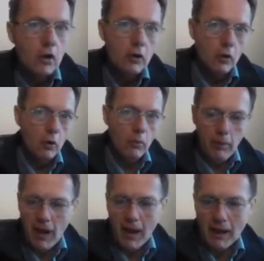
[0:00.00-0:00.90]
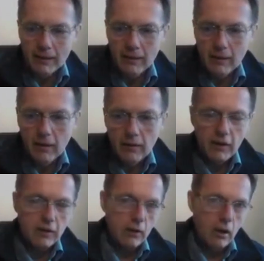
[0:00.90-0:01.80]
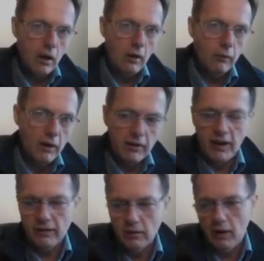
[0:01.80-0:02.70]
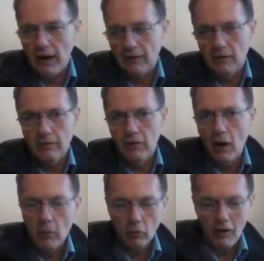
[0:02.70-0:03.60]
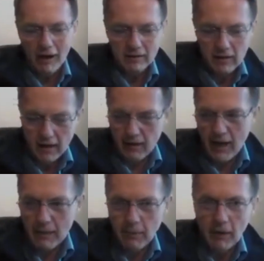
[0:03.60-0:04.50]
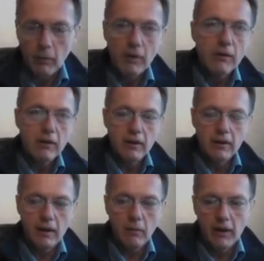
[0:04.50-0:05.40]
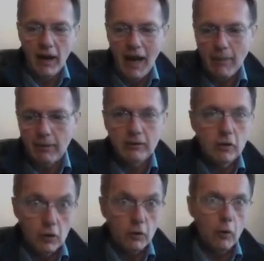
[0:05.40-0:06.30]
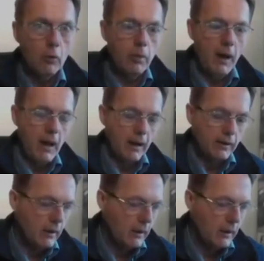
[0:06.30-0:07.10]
good or bad, then you're halfway there to acting far more rationally and ably when it happens, good or bad.